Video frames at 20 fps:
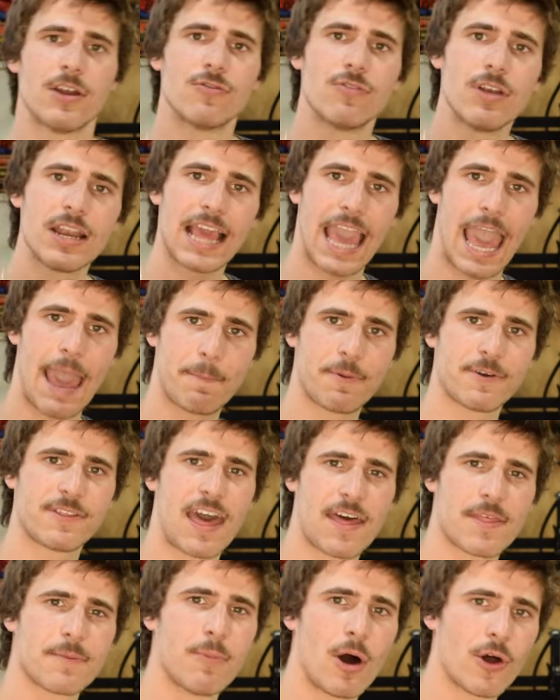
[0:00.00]
really happy with
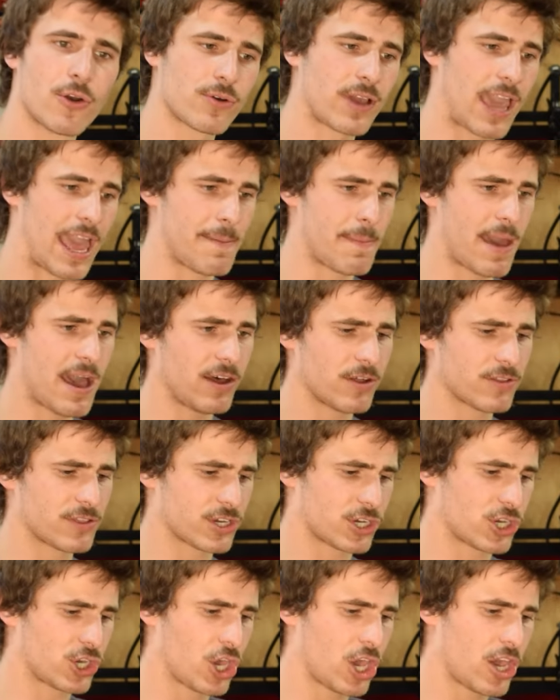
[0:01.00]
how the model came out. The
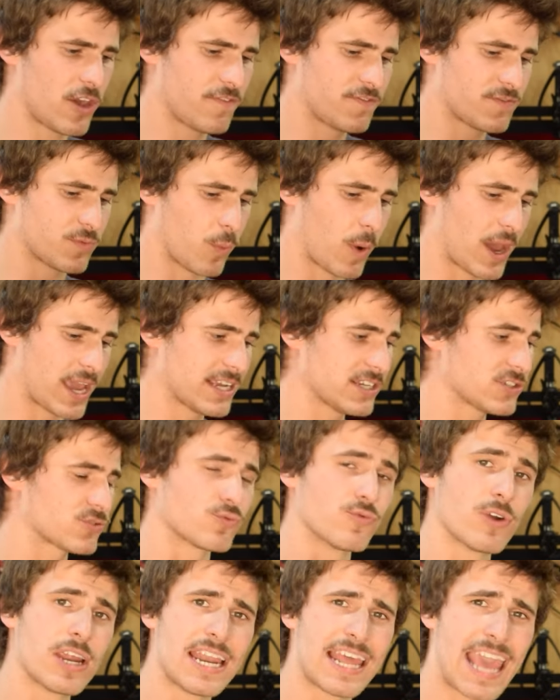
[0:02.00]
curved wings
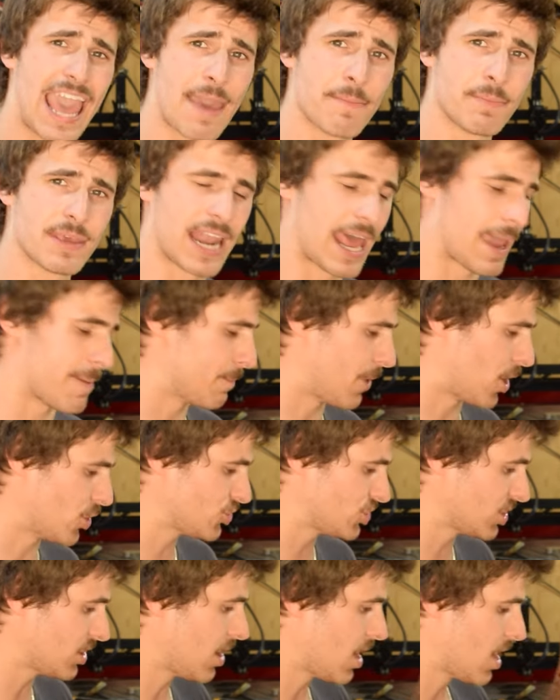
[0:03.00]
really emulate
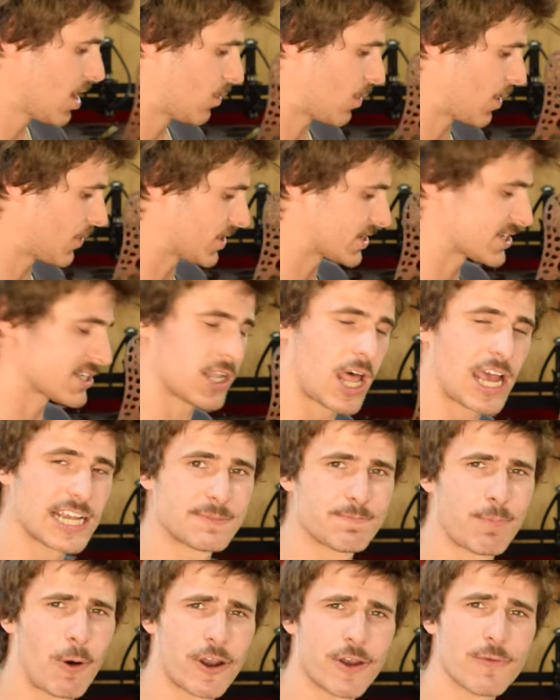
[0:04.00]
motion, while the
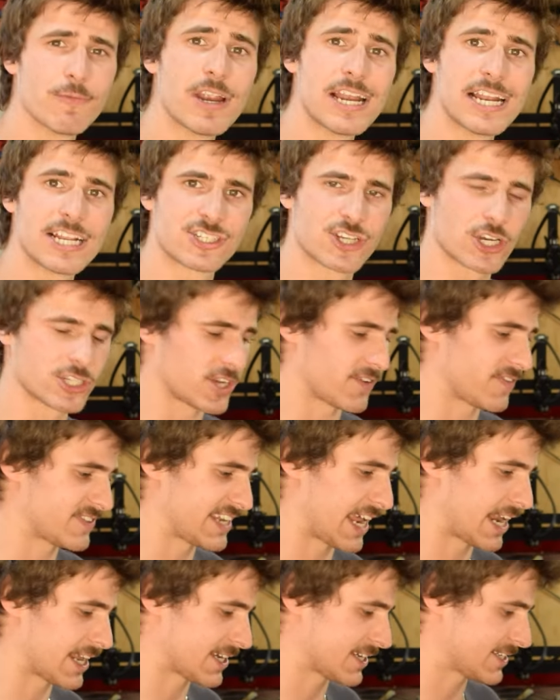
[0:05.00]
sliced body really shows off
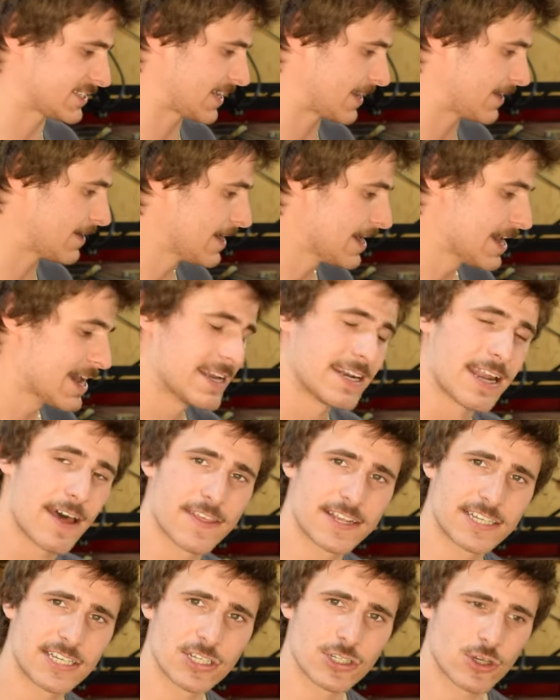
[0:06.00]
delicacy. Now
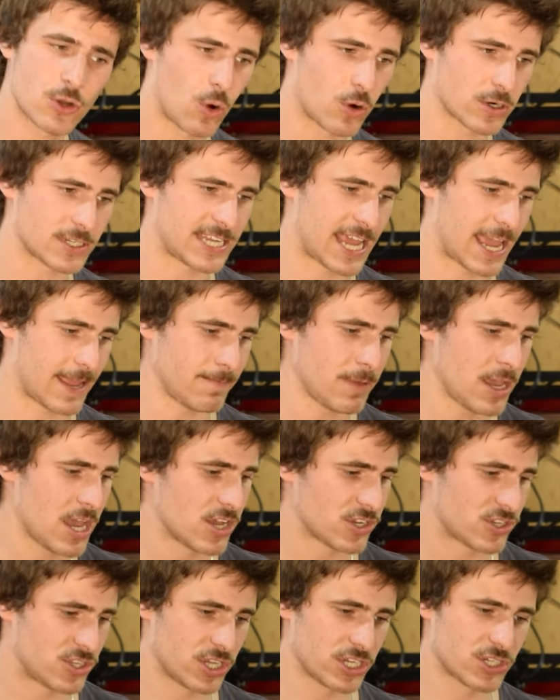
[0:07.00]
this is Cor-Ten,
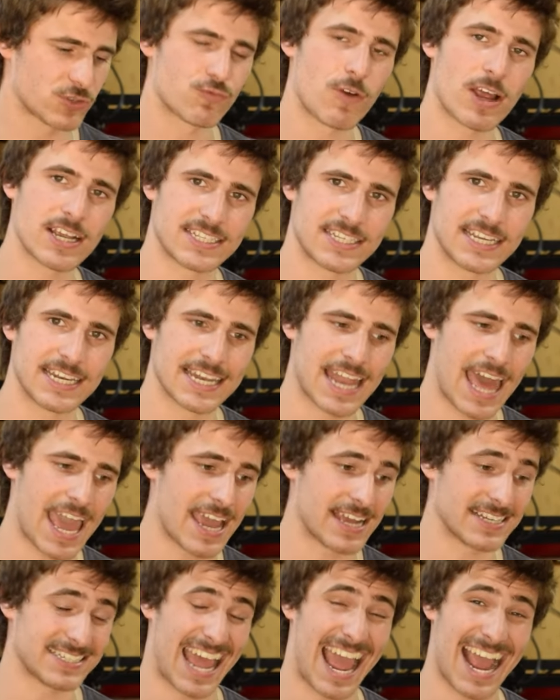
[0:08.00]
so this rusty
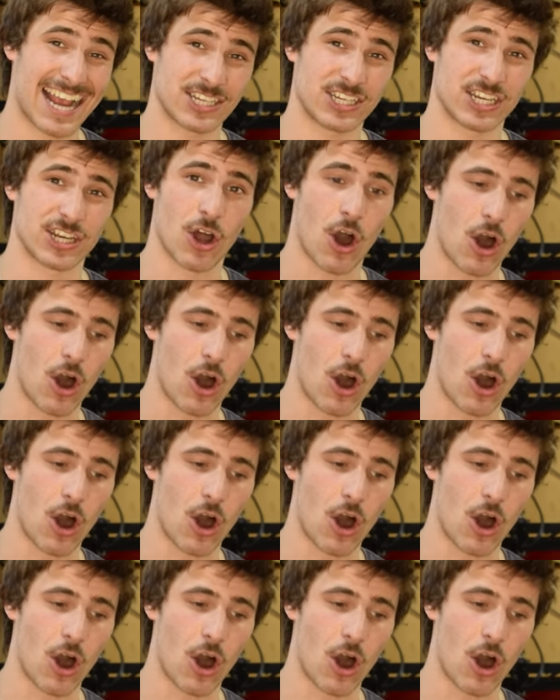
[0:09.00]
layer is actually an